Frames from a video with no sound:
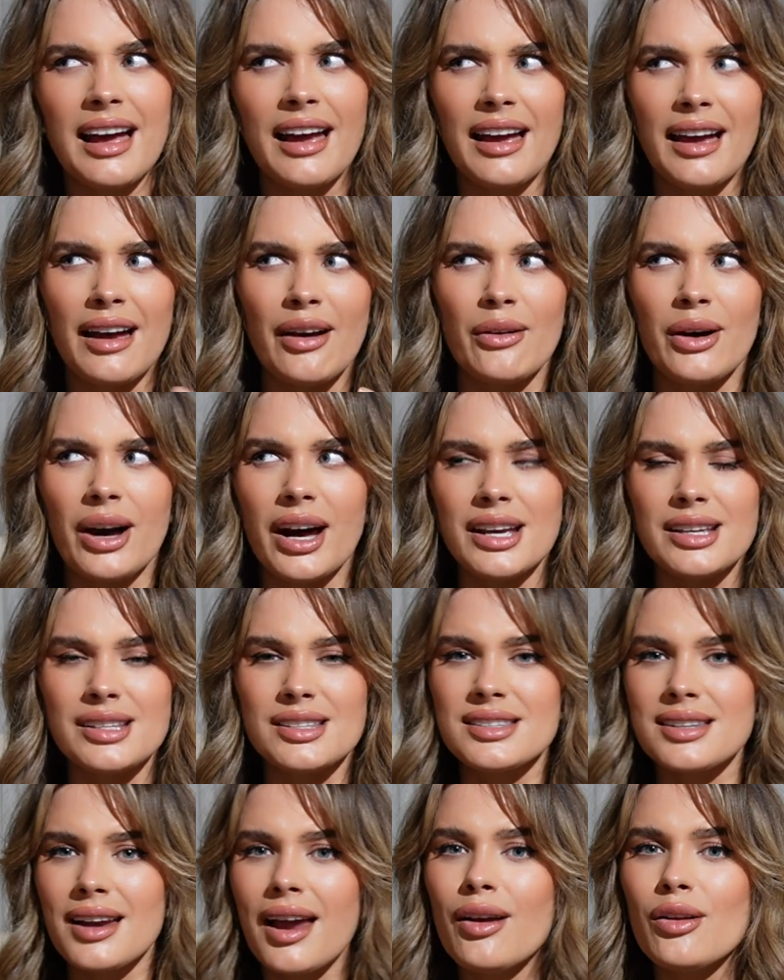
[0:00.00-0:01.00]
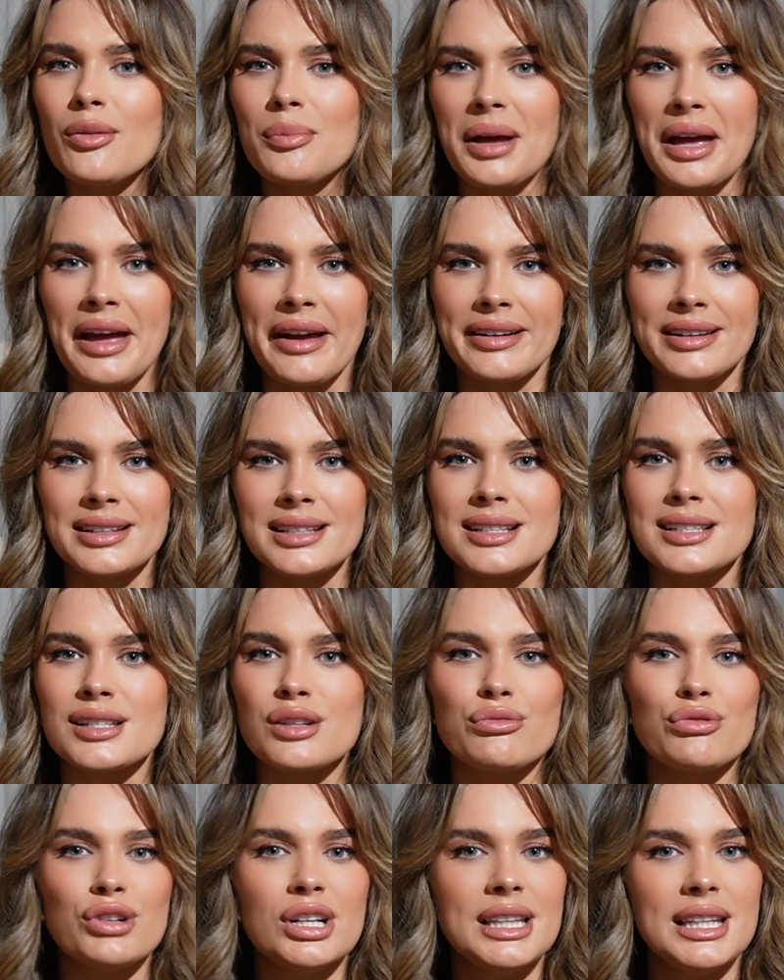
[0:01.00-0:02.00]
I style bangs
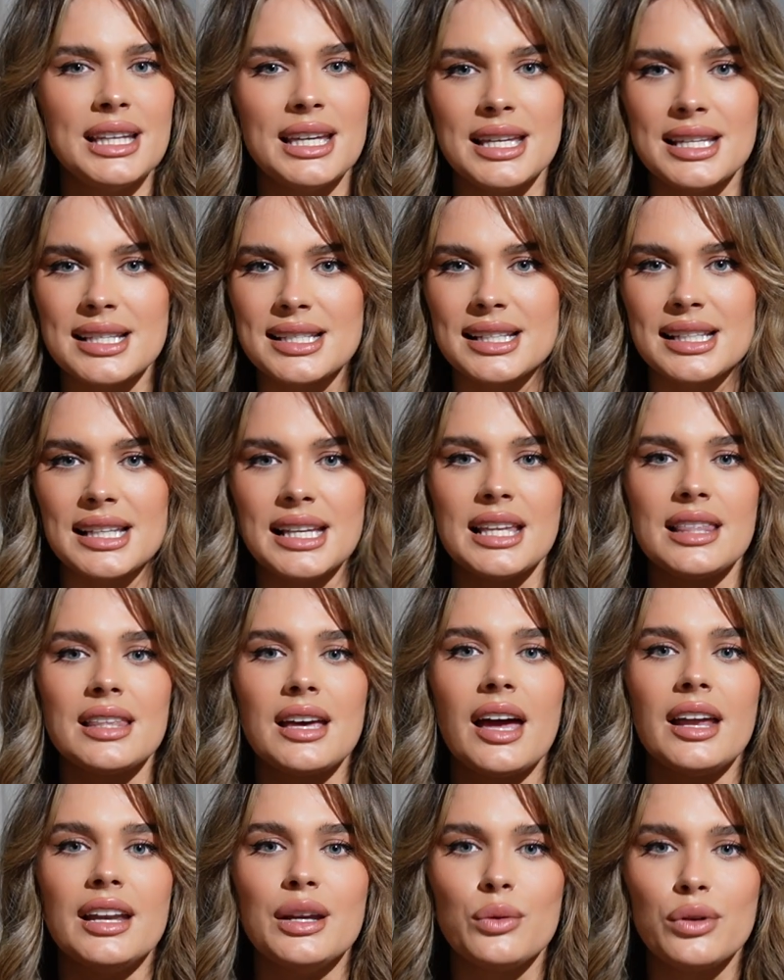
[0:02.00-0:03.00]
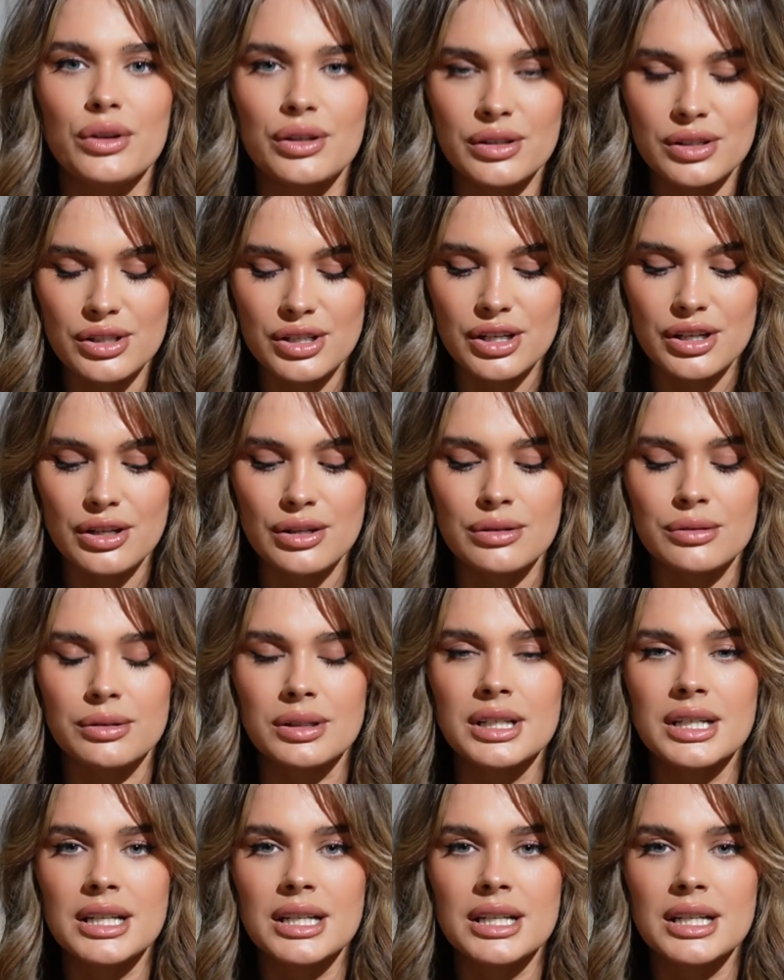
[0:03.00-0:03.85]
really easily that anyone can do.